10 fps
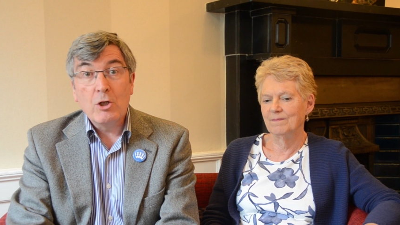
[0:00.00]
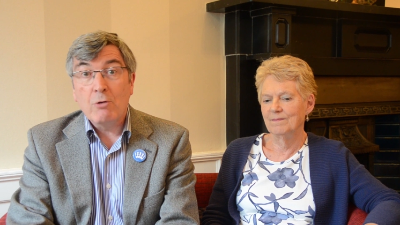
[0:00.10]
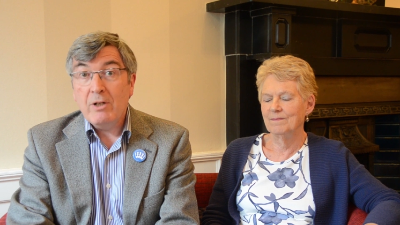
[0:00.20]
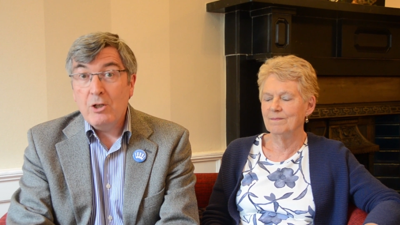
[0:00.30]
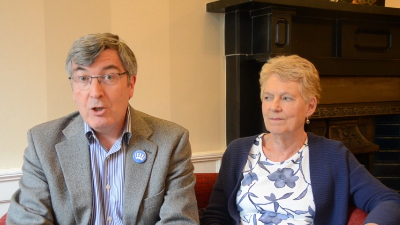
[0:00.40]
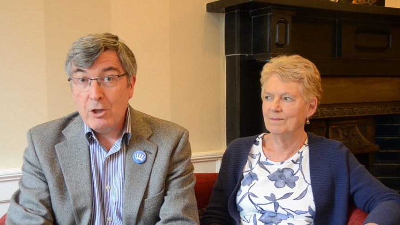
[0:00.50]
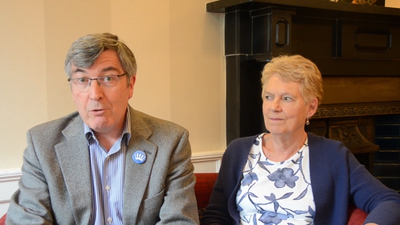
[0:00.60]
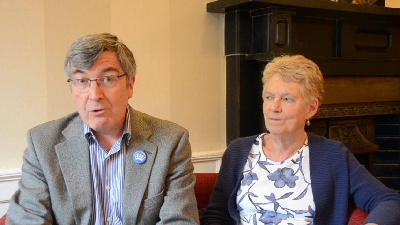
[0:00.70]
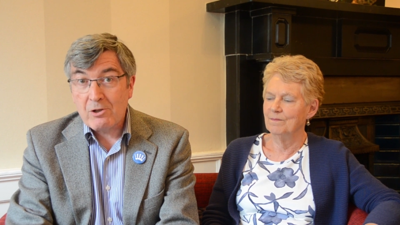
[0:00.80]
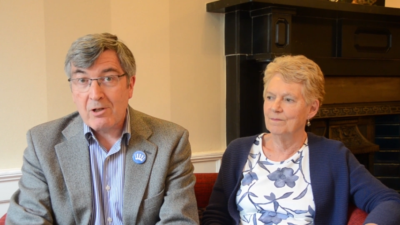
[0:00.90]
Speaker 1: to
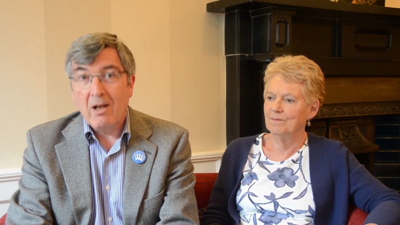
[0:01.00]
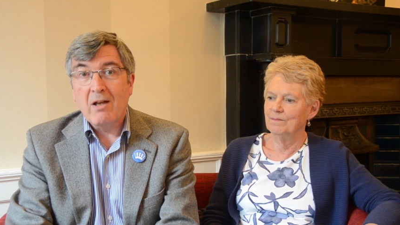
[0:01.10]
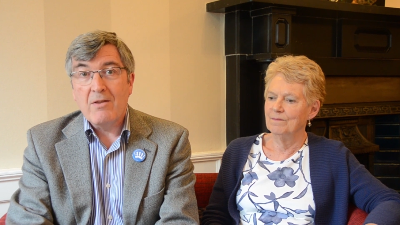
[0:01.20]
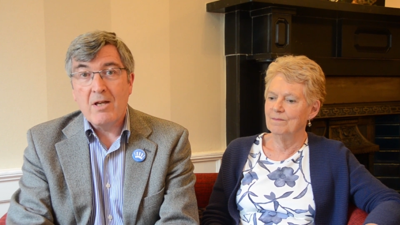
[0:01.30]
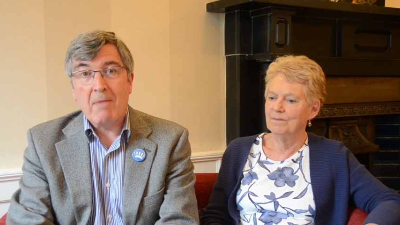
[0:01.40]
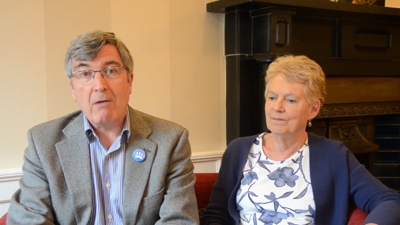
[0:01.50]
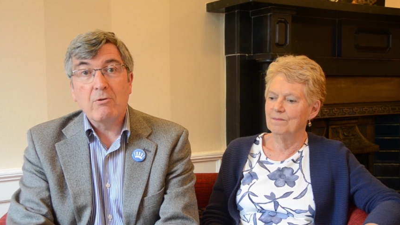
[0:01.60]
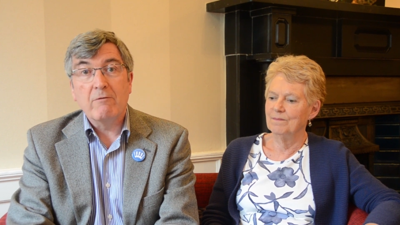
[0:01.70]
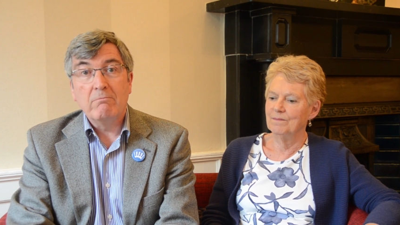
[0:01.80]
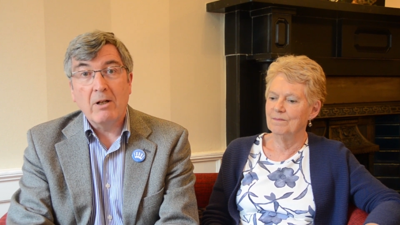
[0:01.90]
reduce the
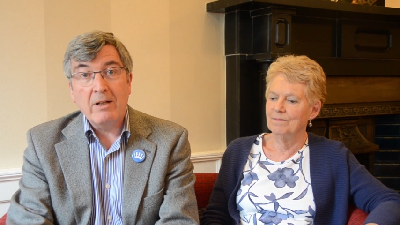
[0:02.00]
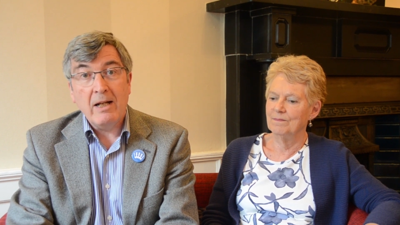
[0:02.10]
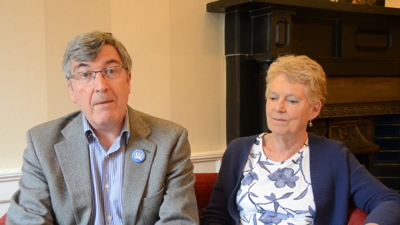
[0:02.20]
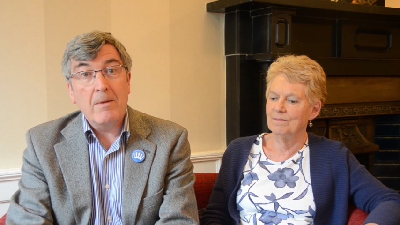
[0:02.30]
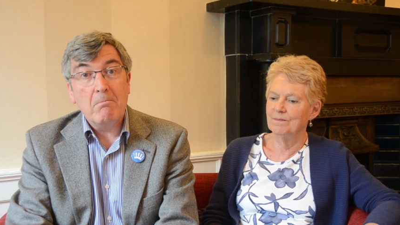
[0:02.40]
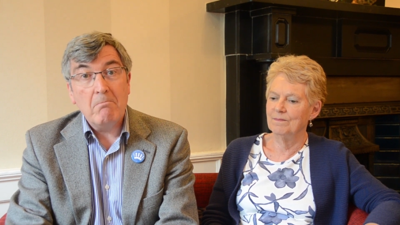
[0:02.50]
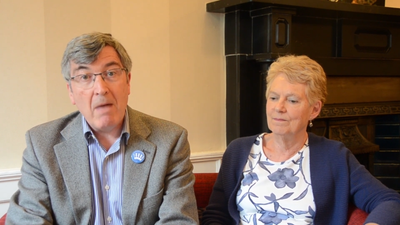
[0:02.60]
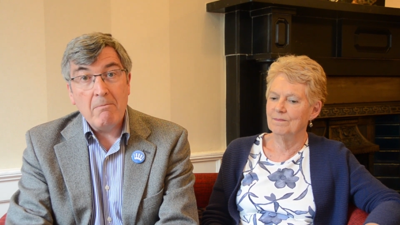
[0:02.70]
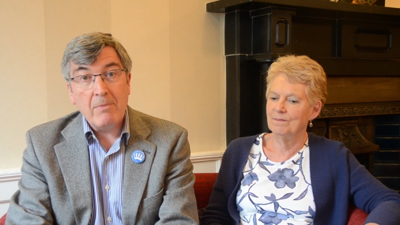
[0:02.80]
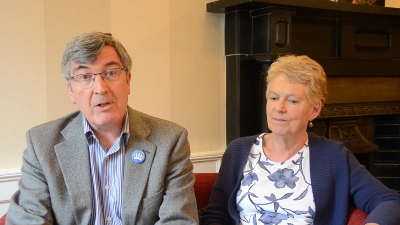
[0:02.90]
amount of money that
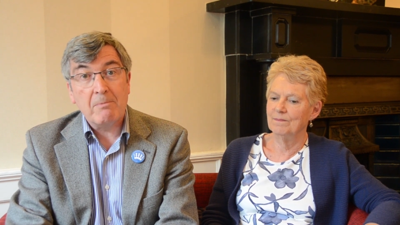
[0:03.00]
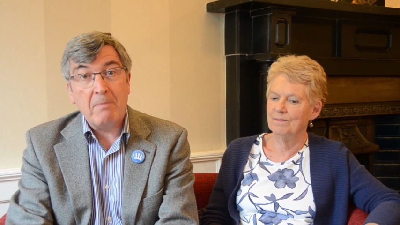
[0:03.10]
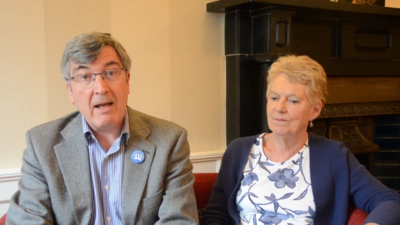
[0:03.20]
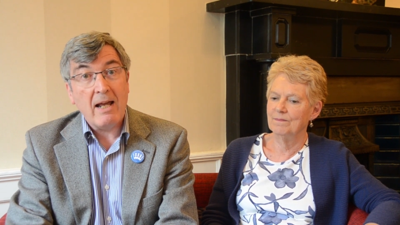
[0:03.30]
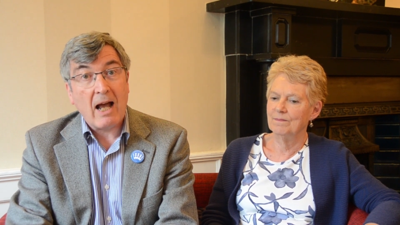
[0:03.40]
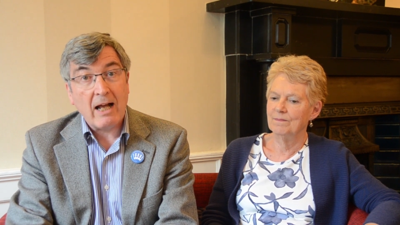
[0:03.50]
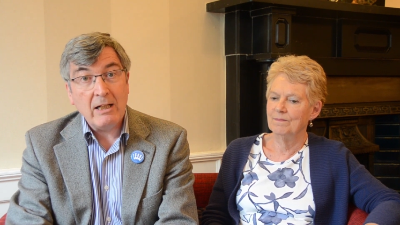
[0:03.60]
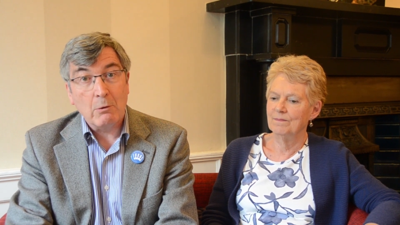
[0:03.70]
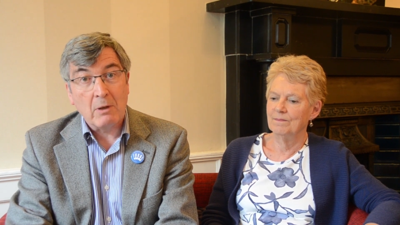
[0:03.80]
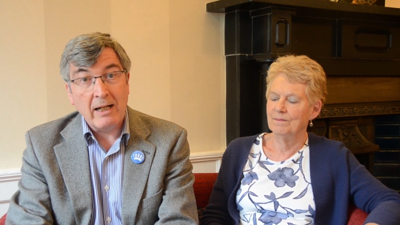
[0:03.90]
members pay
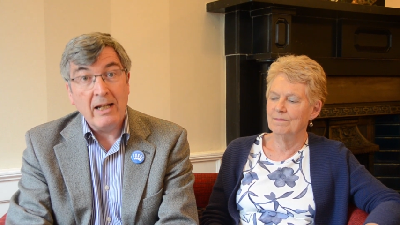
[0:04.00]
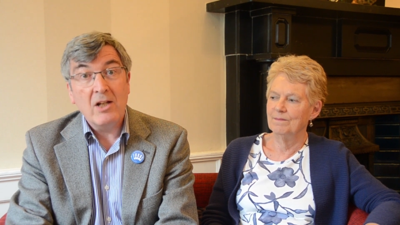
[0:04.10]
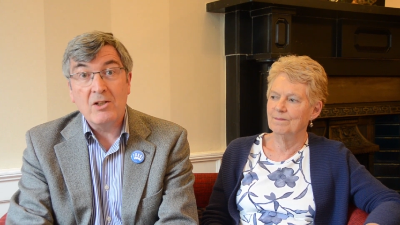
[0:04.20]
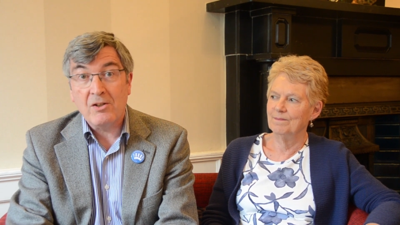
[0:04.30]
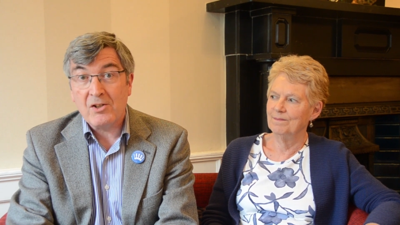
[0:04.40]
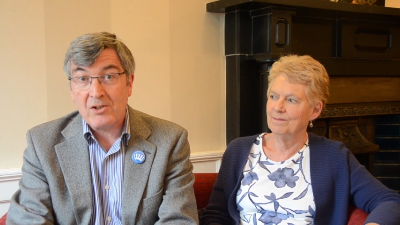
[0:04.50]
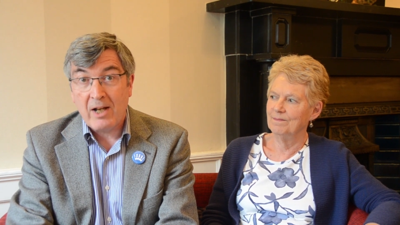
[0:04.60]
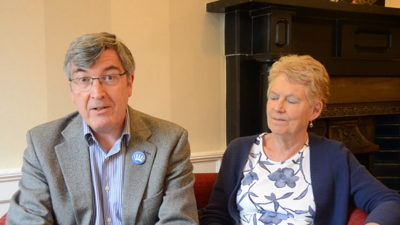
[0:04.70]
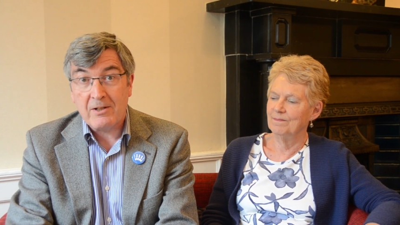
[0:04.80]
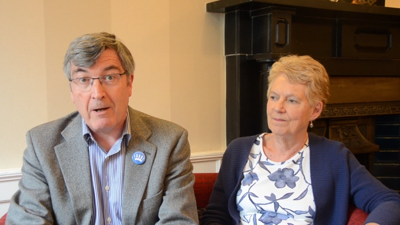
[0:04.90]
annually to the
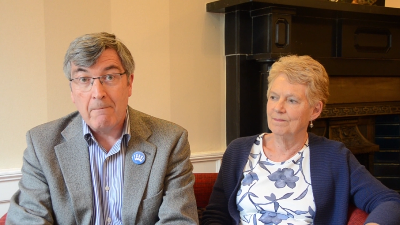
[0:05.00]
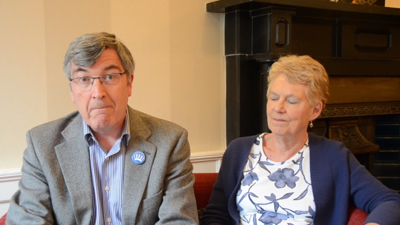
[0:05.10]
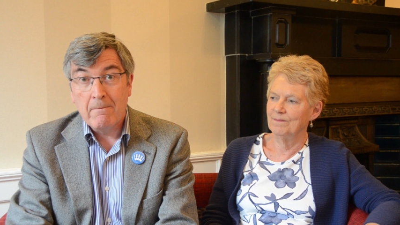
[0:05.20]
centre,